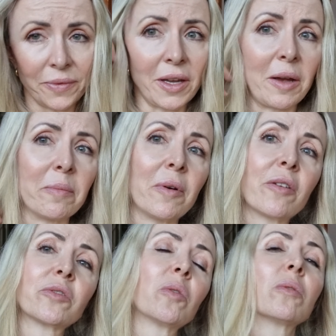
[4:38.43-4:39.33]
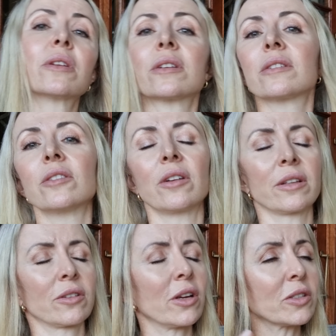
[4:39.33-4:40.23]
after all this,
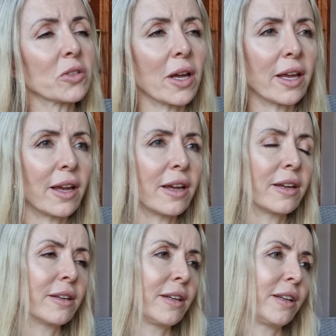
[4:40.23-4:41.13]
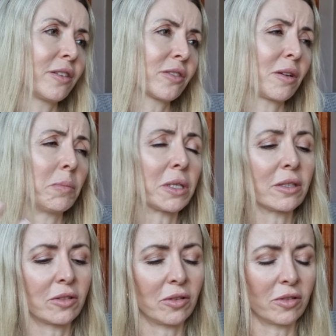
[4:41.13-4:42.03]
he's going to AA. He's
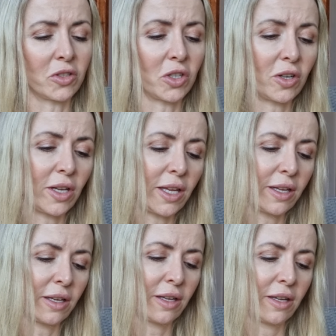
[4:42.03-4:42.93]
committed to the journey.